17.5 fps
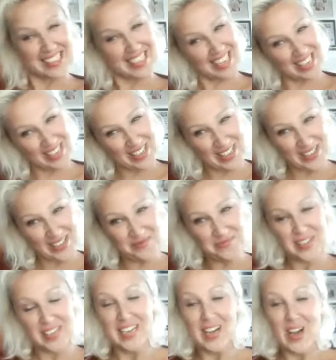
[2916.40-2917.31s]
Thank you.
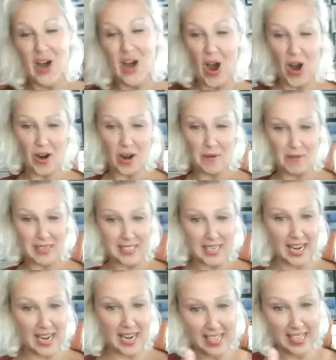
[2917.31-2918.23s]
All right, my
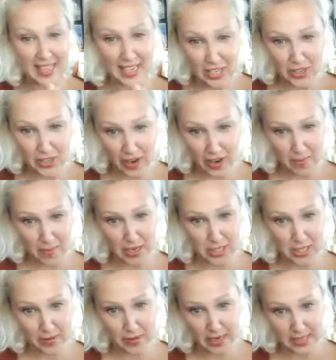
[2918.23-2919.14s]
darling, thank you very
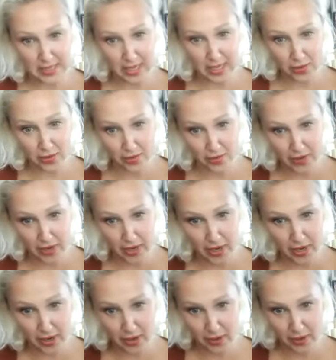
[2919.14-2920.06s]
much. I'm going to turn off the
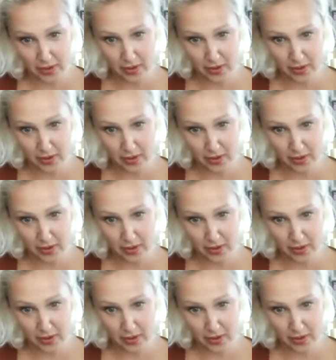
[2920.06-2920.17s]
video.